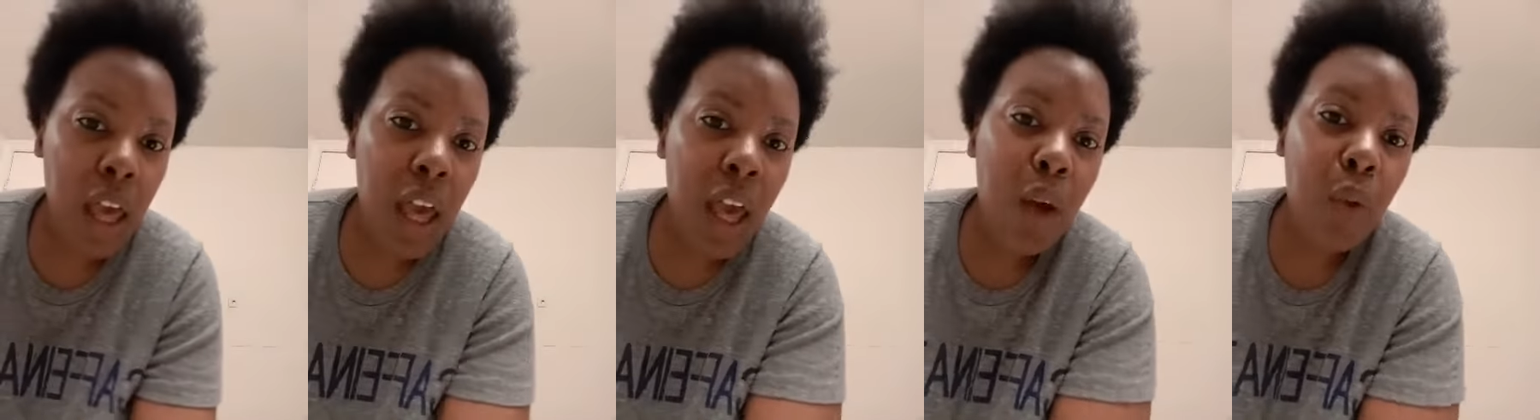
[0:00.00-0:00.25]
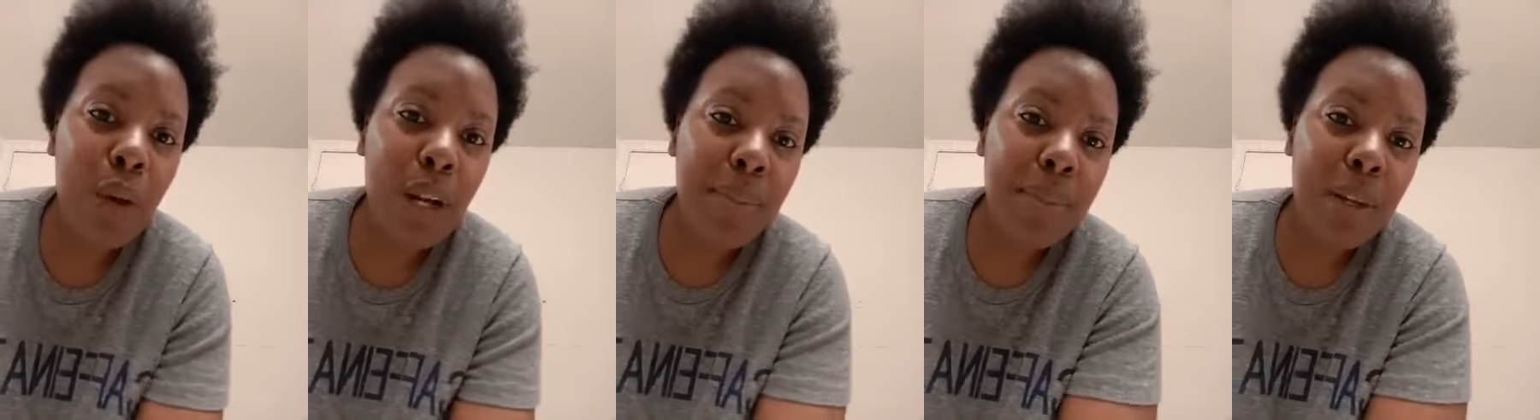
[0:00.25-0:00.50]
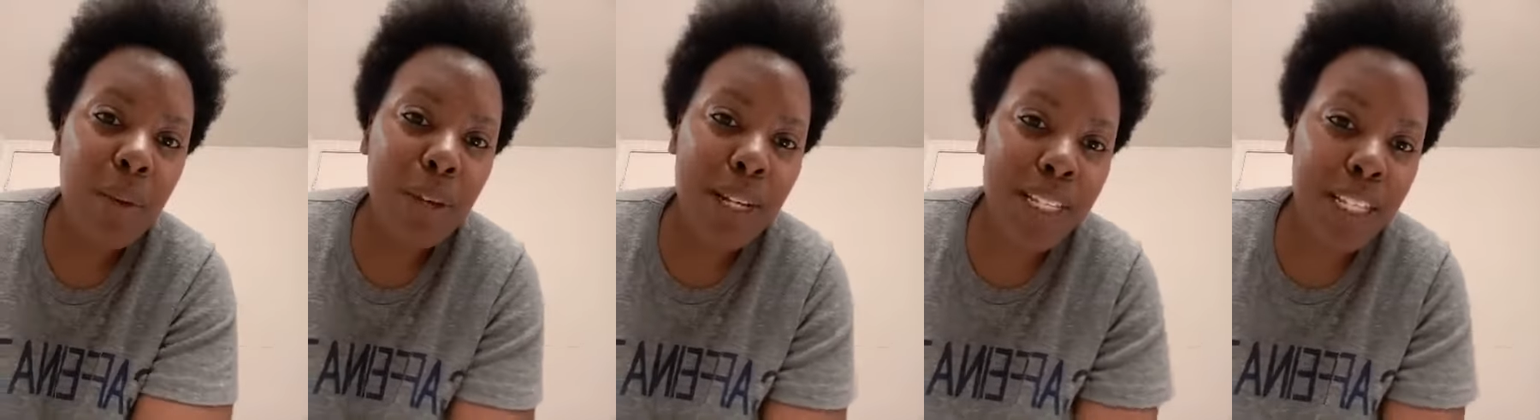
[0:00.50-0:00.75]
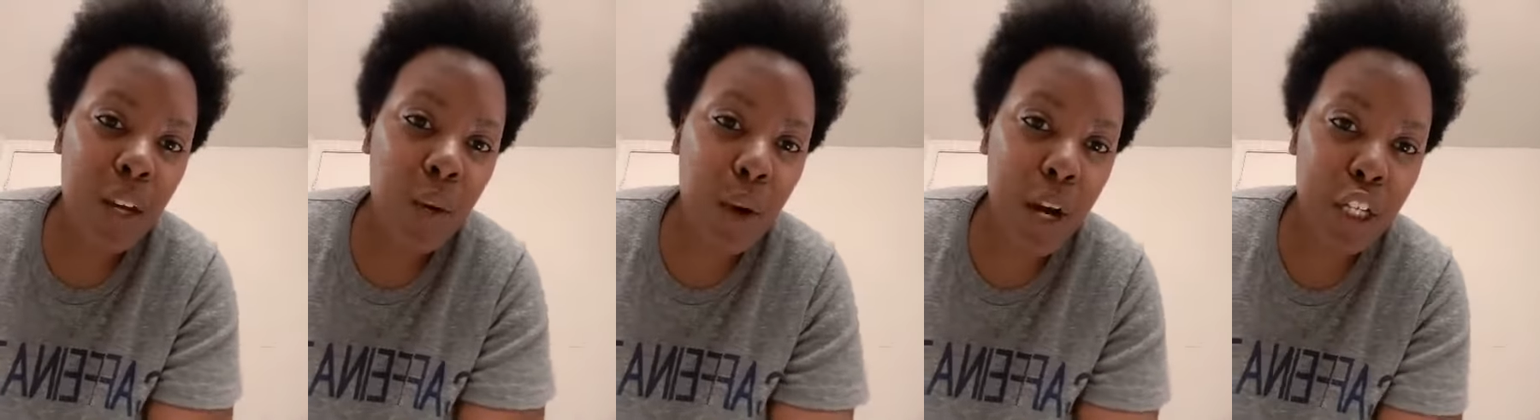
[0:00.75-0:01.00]
And what I mean when I
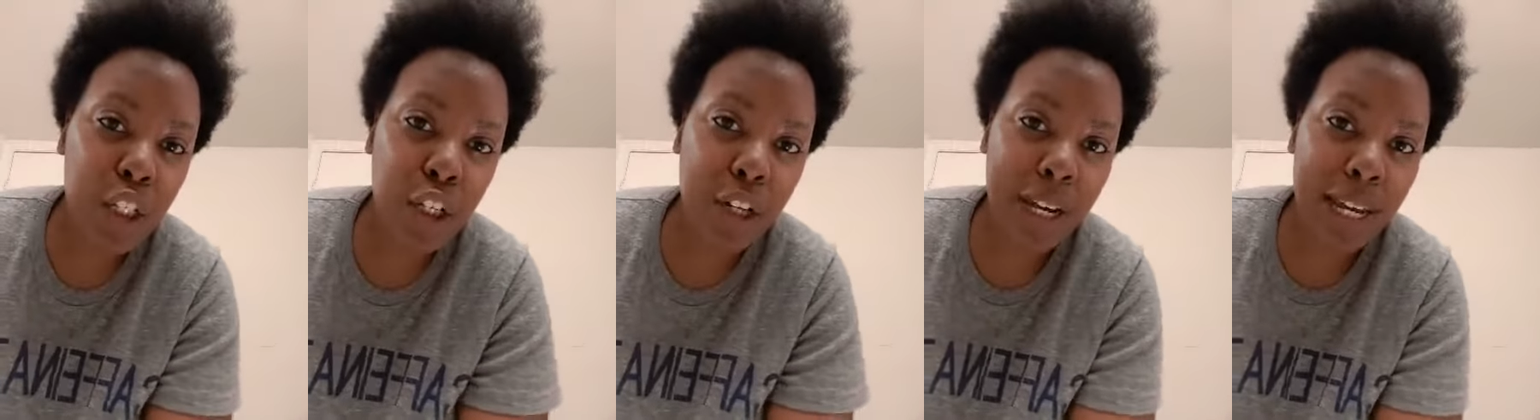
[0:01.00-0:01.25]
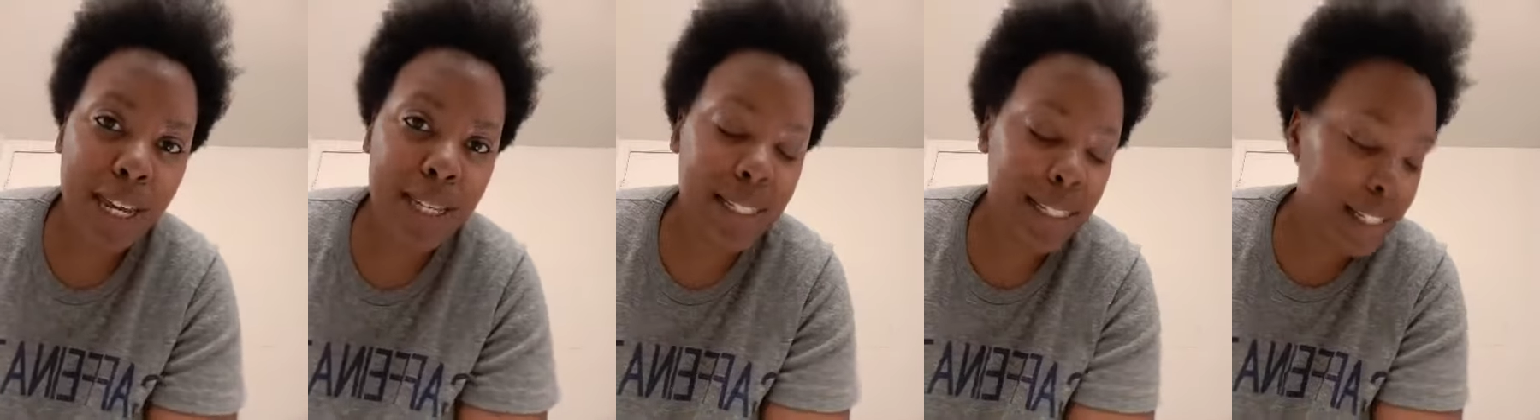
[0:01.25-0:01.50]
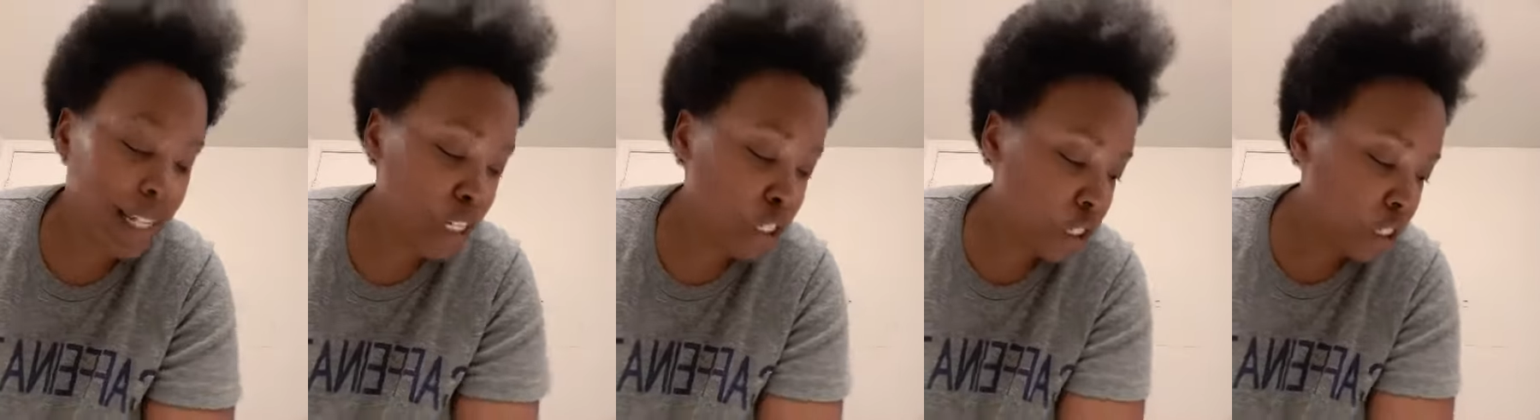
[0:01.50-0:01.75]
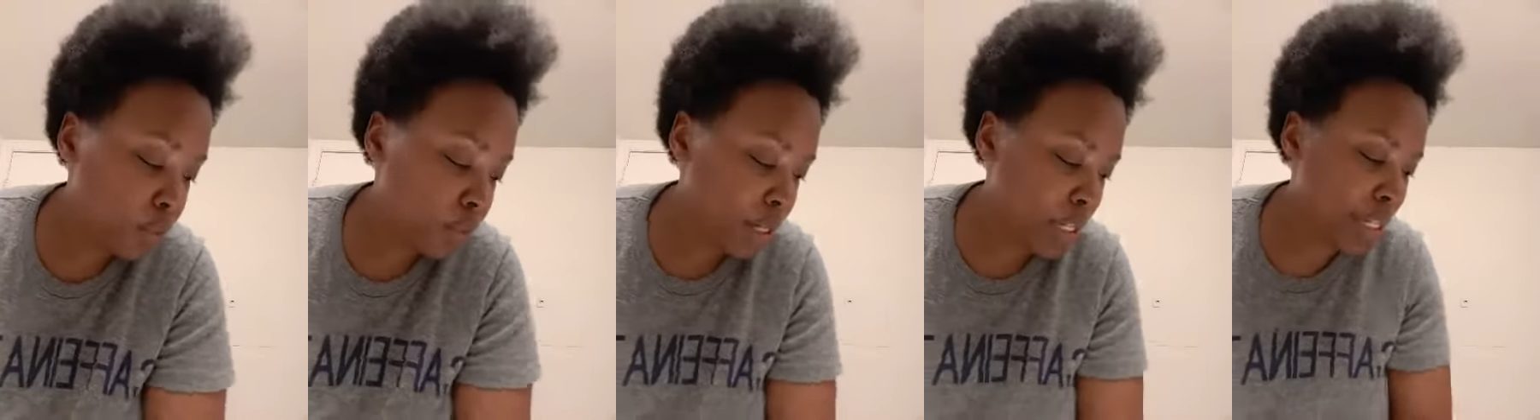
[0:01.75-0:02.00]
say wash your hands is I
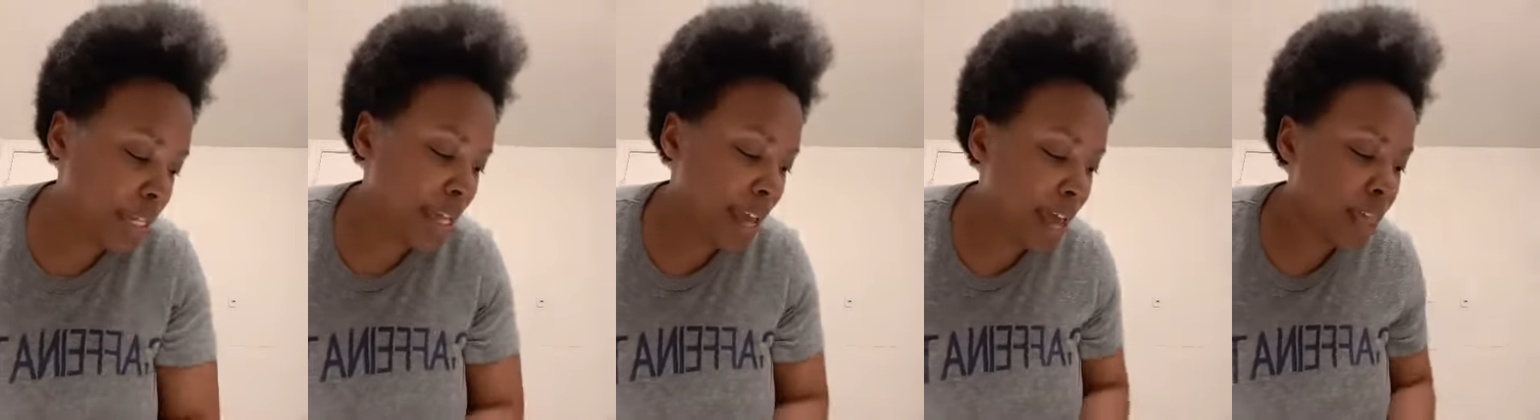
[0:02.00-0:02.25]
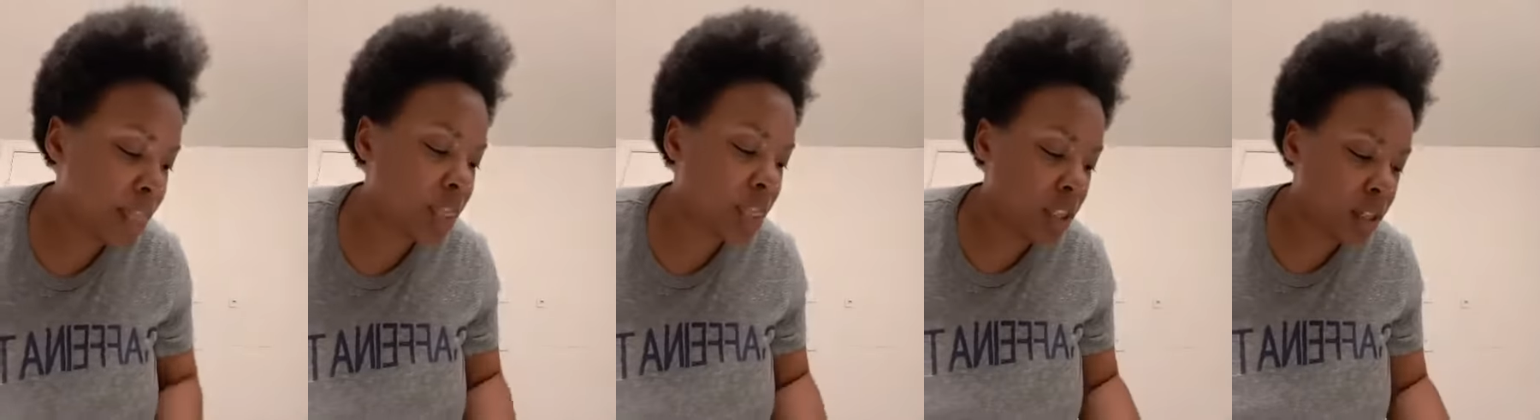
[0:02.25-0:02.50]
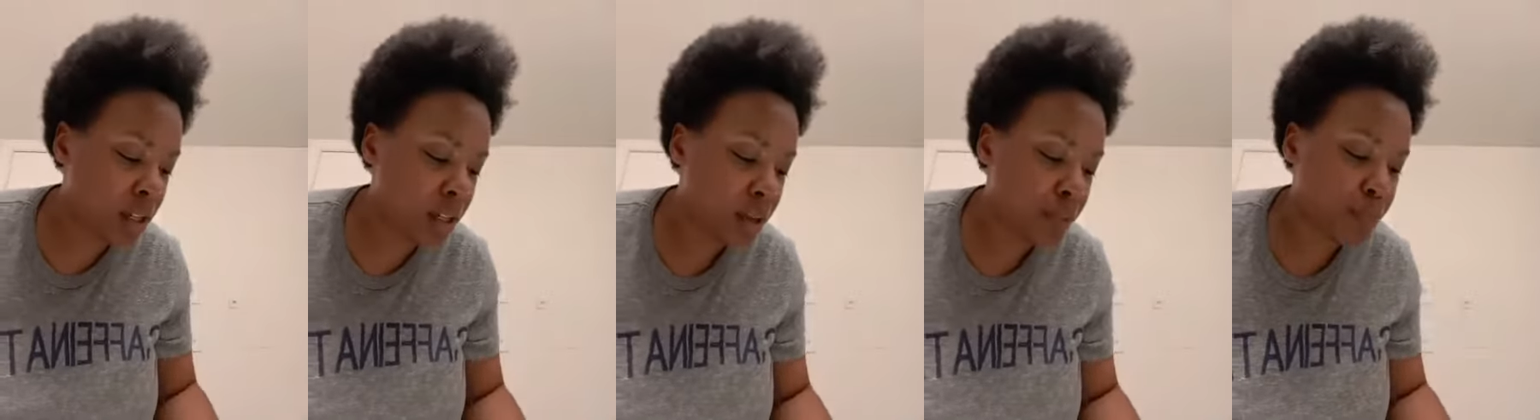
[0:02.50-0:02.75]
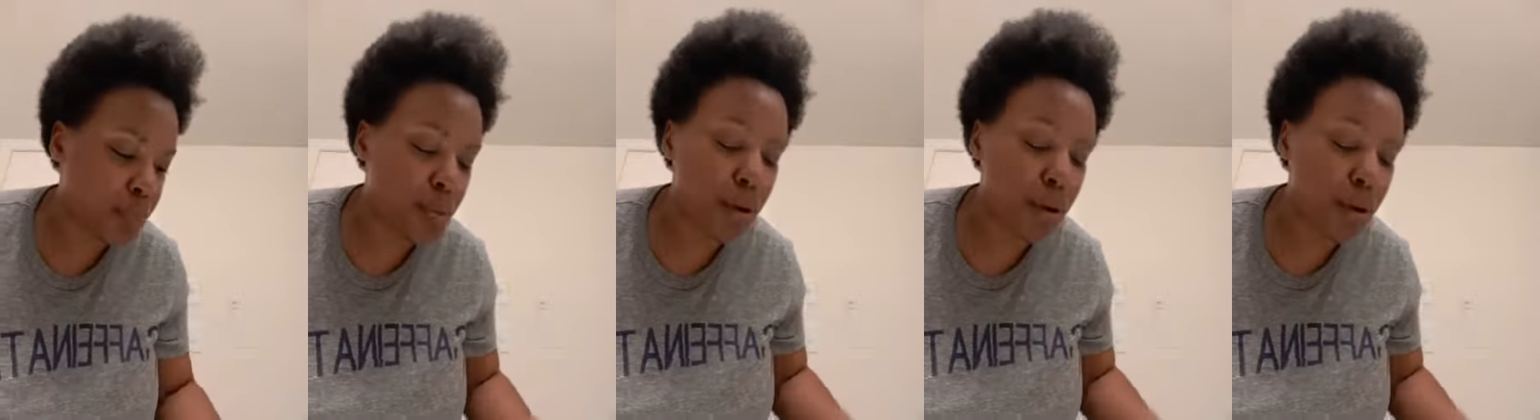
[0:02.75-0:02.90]
just mean get the